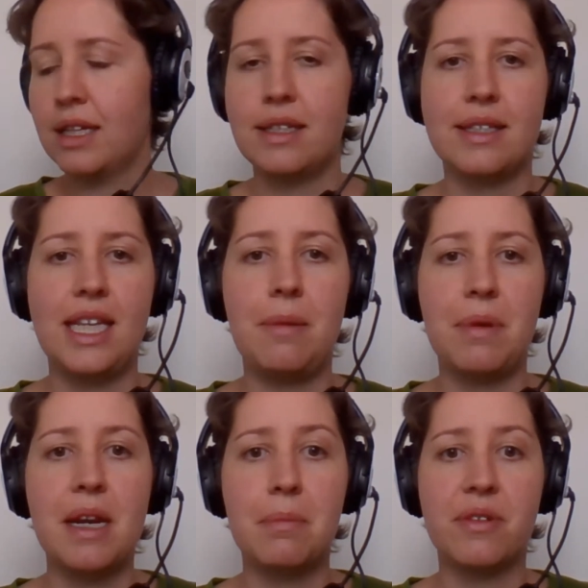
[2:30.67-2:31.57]

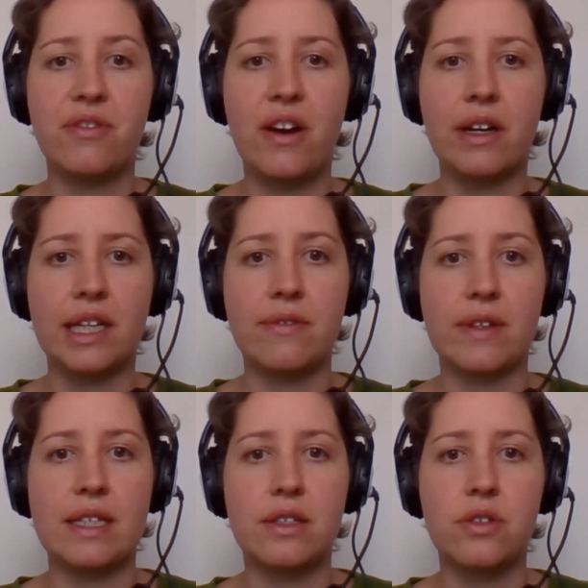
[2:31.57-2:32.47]
Tip number 5
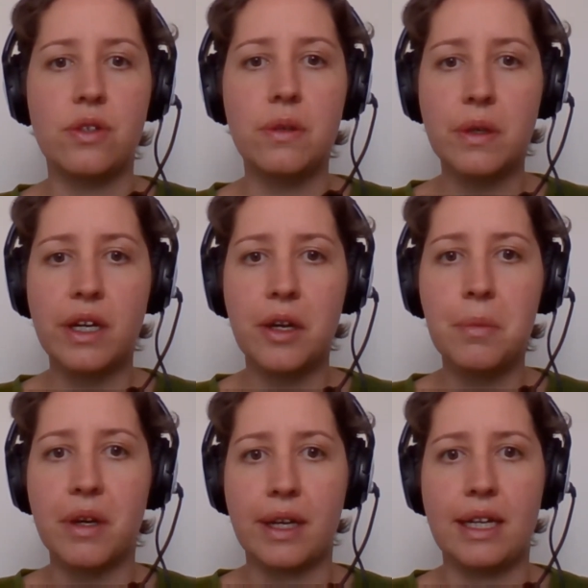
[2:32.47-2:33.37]
is to do your
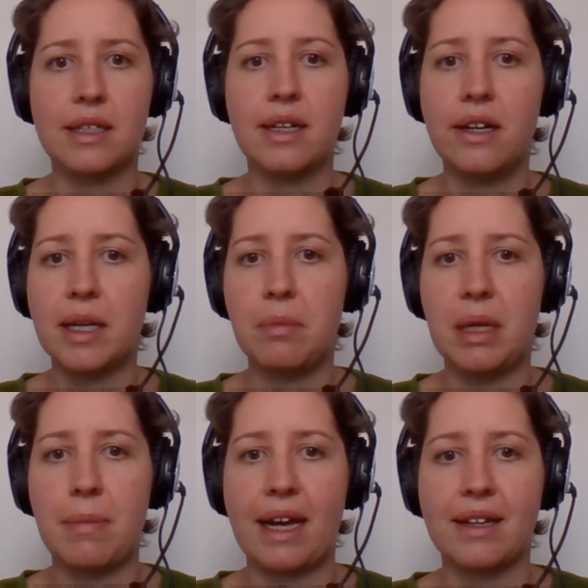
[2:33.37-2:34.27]
homework in a
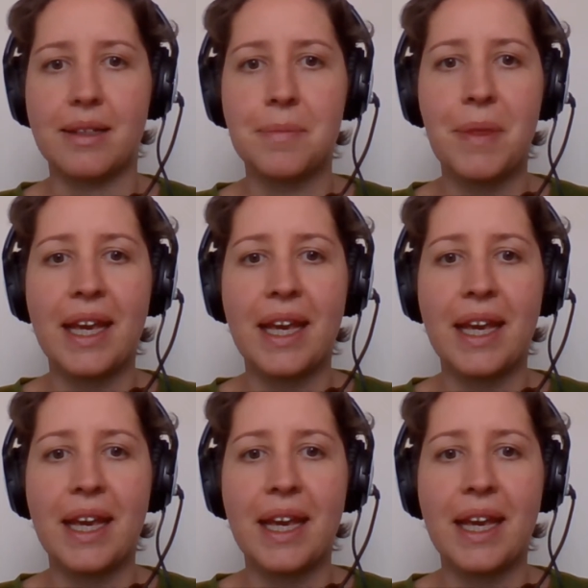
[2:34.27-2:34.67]
timely manner.